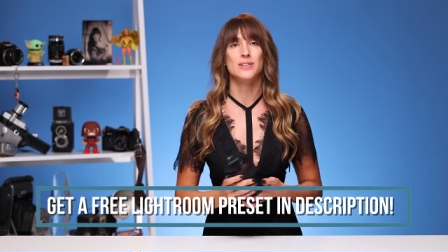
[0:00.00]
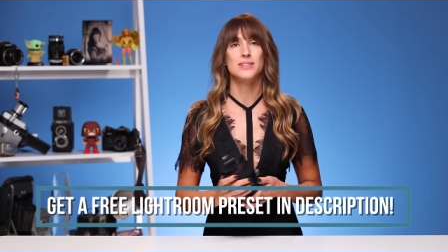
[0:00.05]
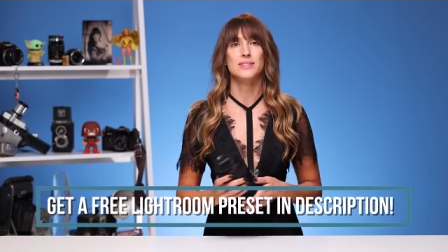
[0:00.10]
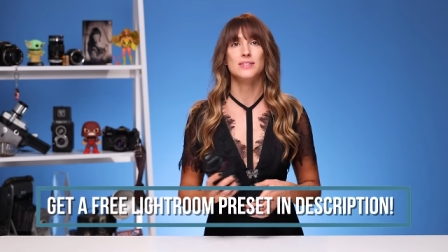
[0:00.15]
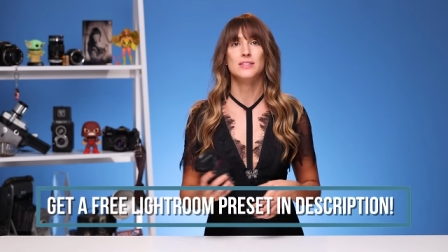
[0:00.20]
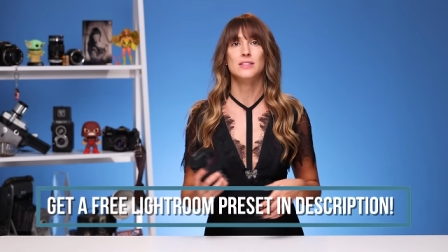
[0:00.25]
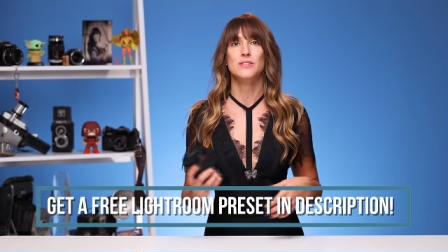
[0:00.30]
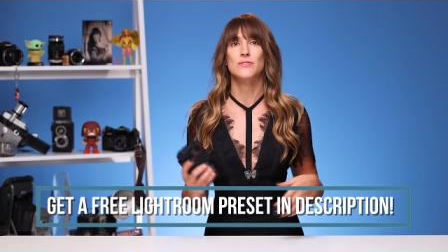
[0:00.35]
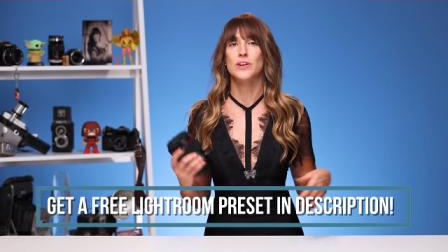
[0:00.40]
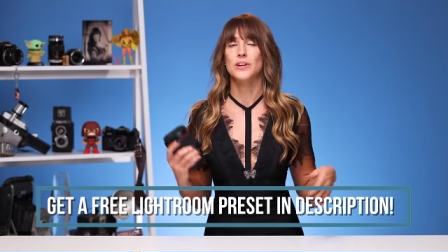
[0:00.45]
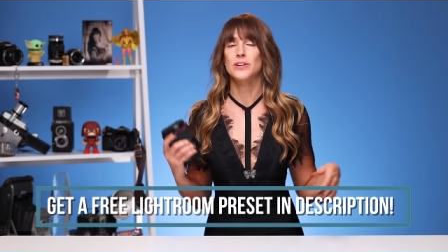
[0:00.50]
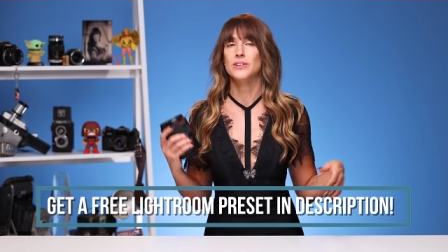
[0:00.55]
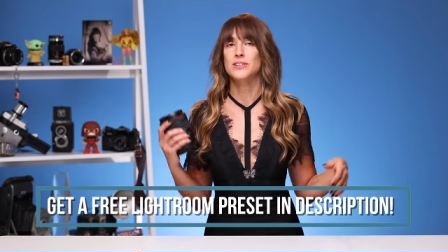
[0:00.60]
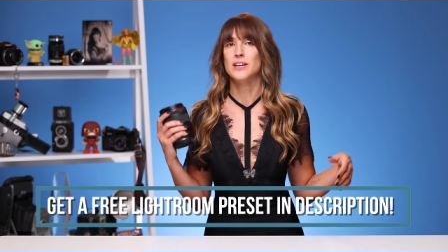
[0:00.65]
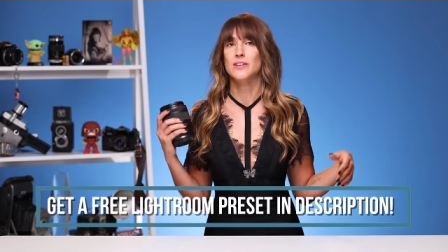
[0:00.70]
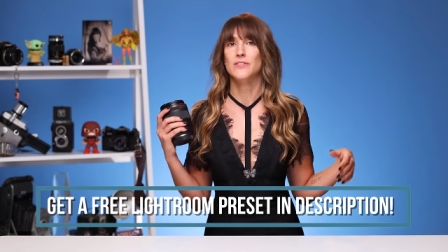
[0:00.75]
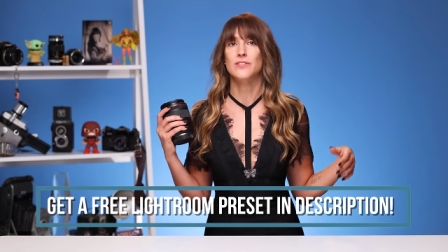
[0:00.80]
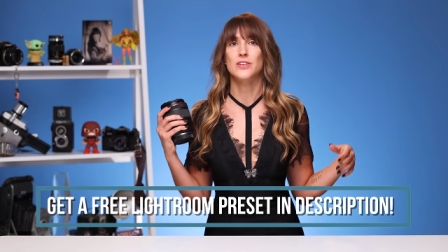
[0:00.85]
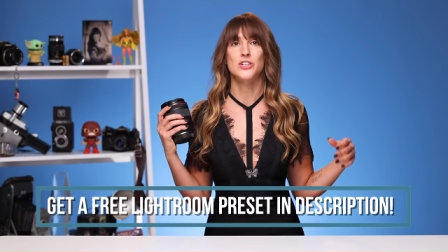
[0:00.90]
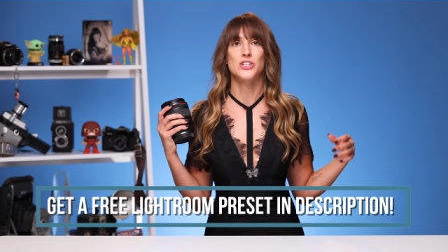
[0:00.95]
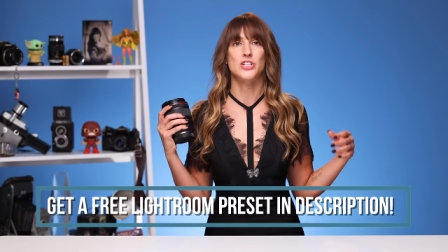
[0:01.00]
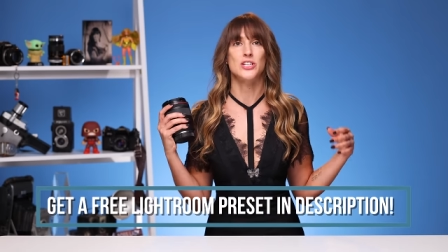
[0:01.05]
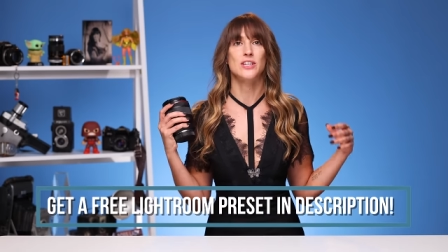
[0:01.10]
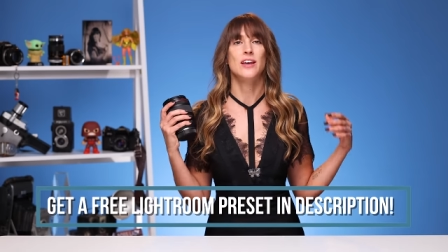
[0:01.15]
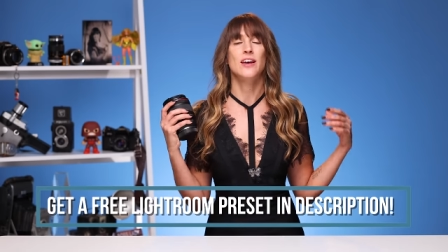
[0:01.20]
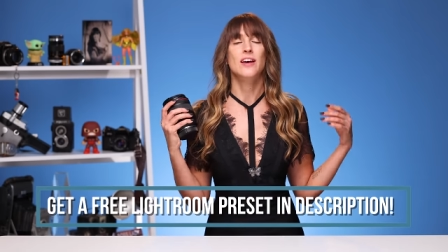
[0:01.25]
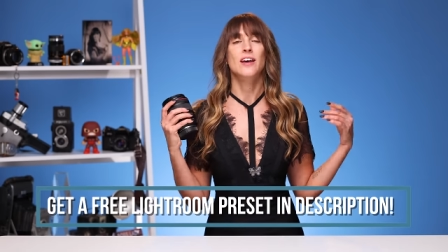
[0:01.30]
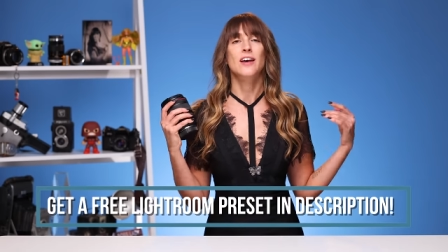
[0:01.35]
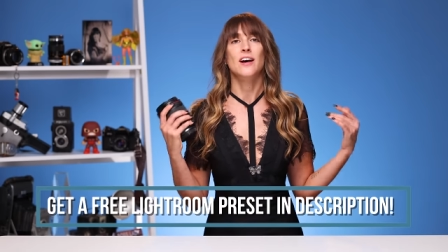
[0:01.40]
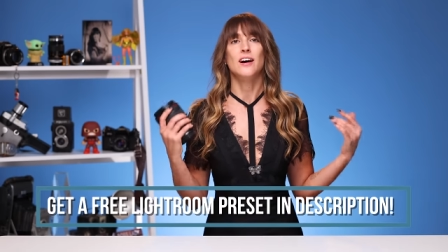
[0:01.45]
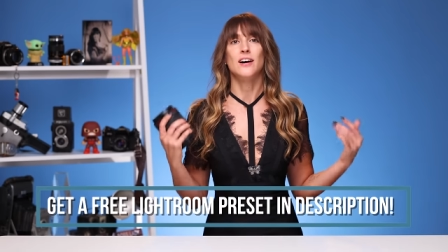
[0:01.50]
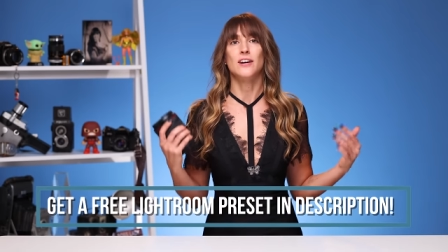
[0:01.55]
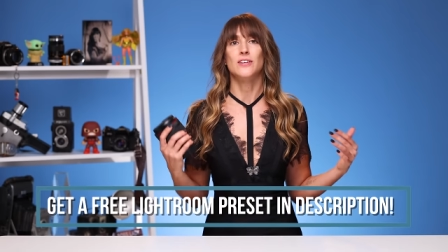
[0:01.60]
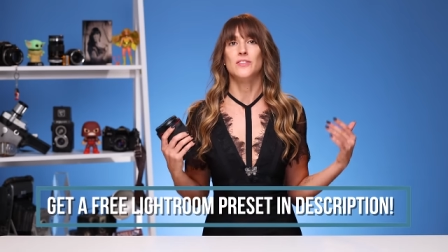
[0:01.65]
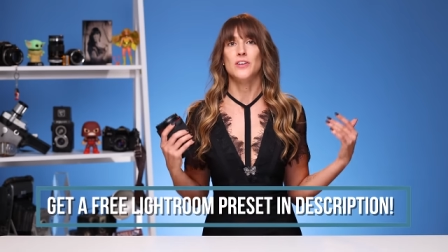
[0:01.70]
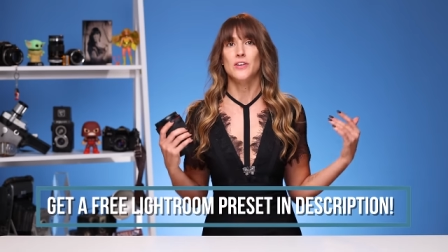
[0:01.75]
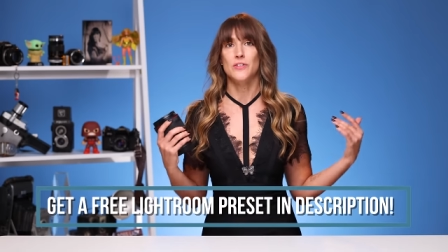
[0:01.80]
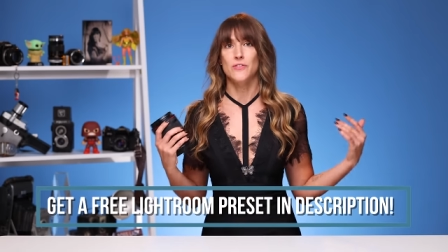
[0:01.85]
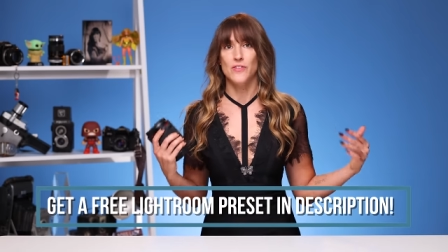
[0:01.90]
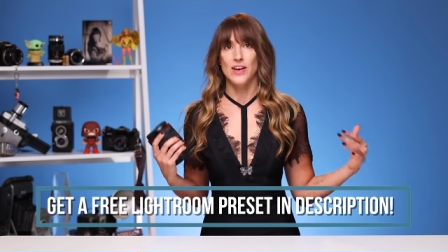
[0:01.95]
This is the very definition
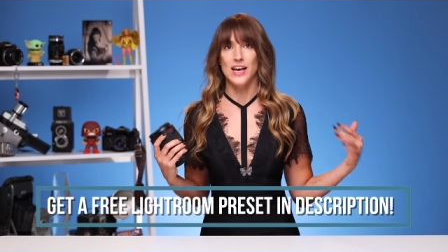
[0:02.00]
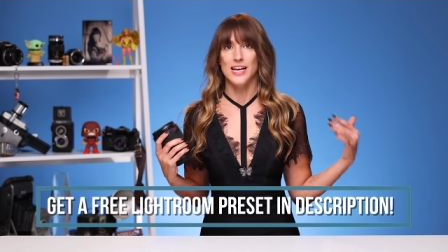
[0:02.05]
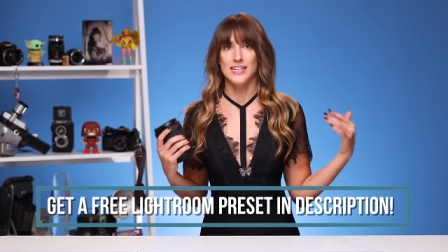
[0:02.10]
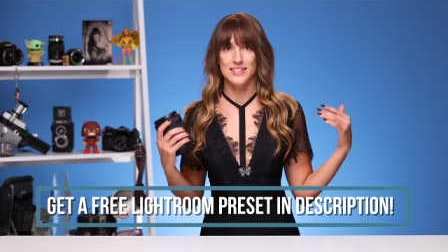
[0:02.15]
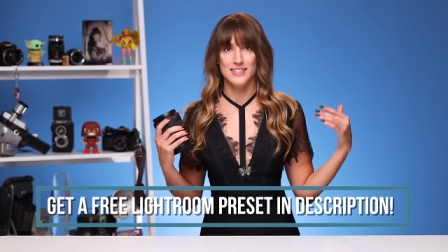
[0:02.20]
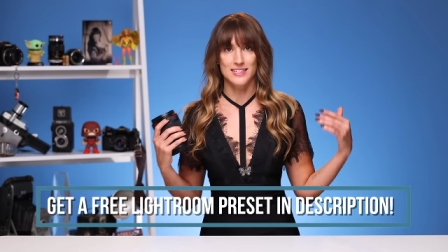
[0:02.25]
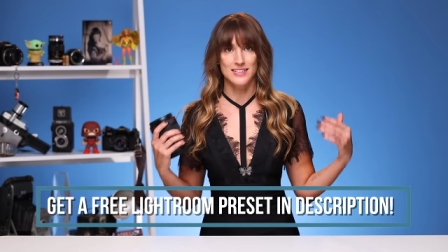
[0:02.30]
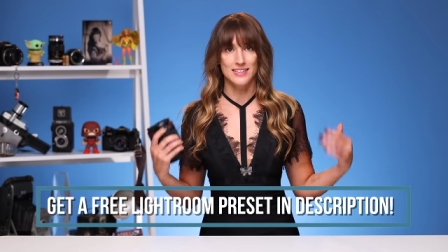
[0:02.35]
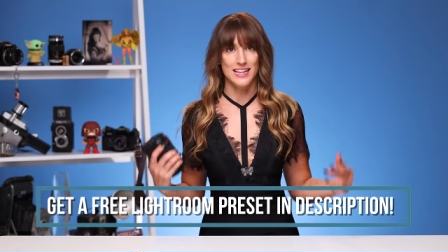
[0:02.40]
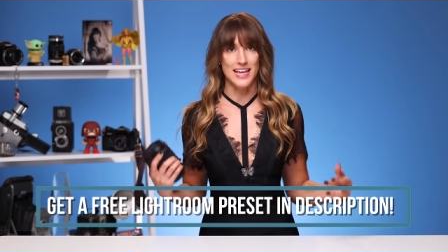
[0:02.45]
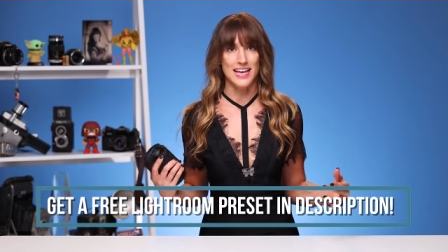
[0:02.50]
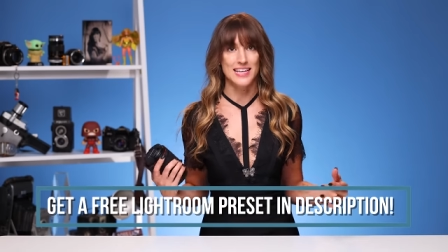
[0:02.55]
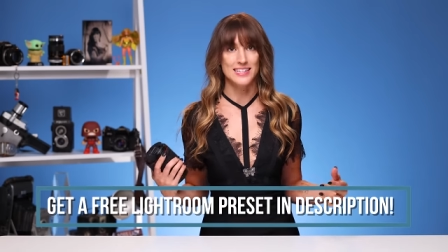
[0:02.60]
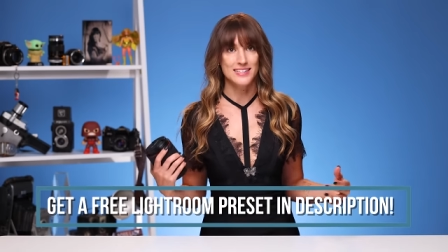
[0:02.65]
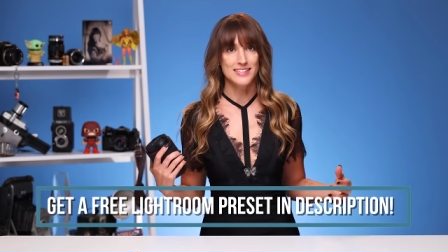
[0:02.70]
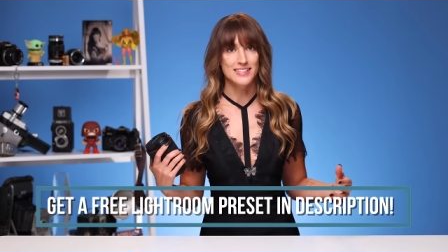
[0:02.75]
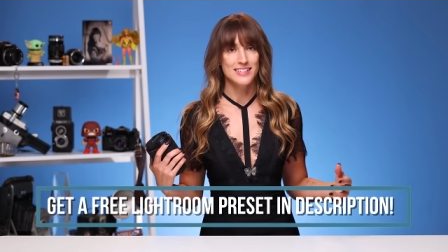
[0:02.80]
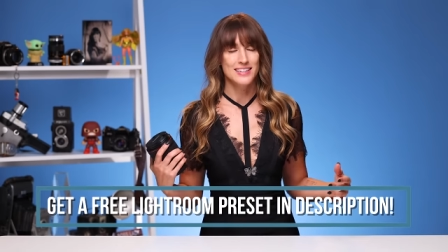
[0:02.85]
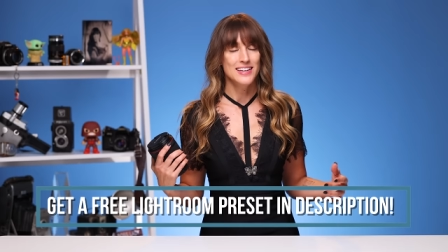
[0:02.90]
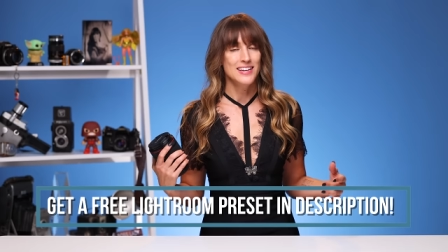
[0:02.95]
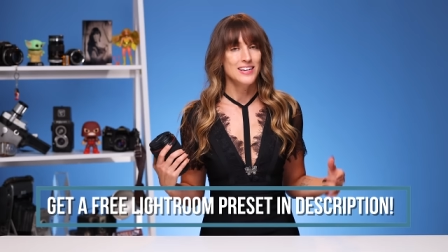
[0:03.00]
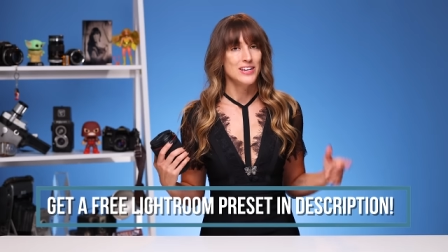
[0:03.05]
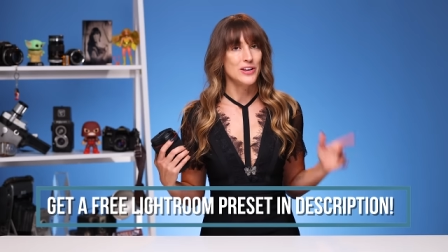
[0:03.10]
of a fast lens.